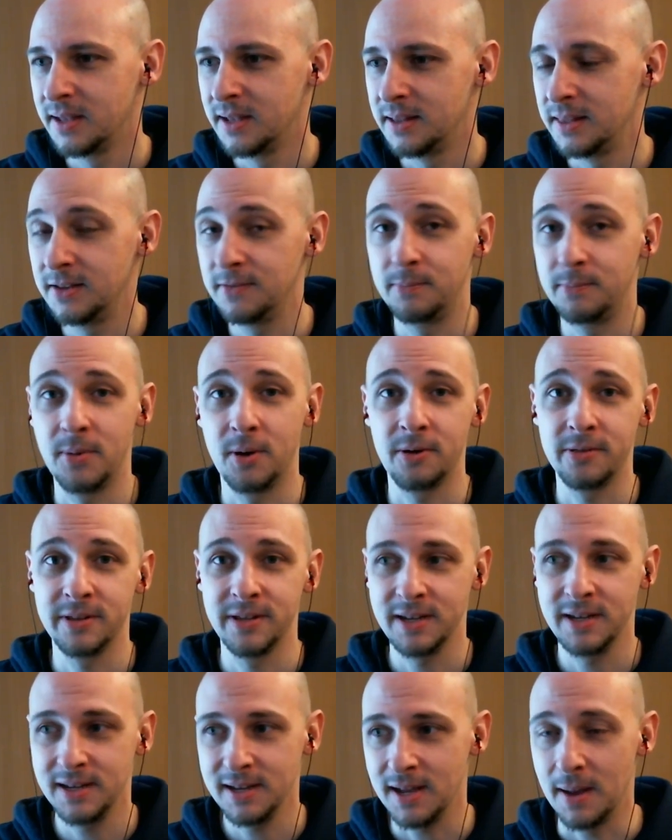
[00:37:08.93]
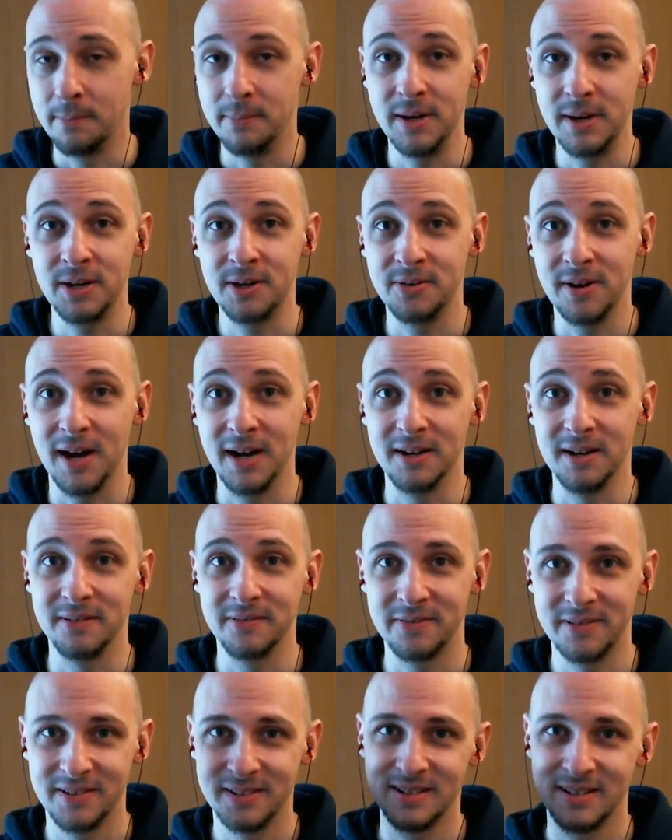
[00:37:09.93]
live boldly and be creative.
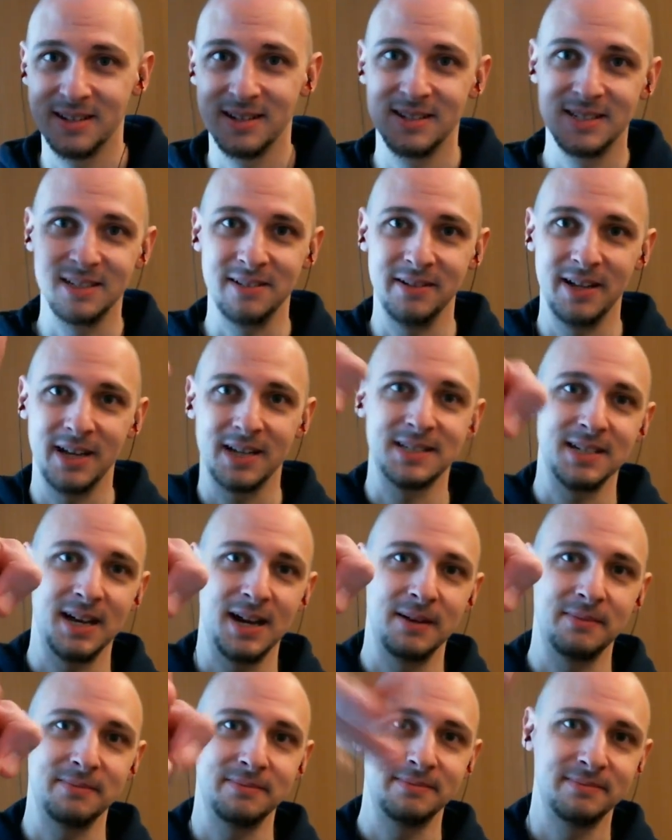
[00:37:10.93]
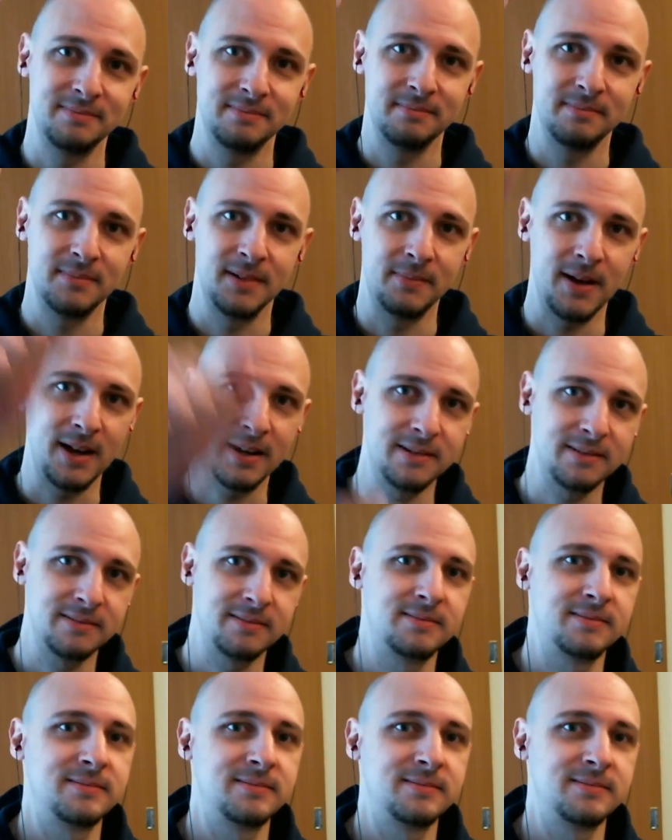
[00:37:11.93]
Till next time, bye bye.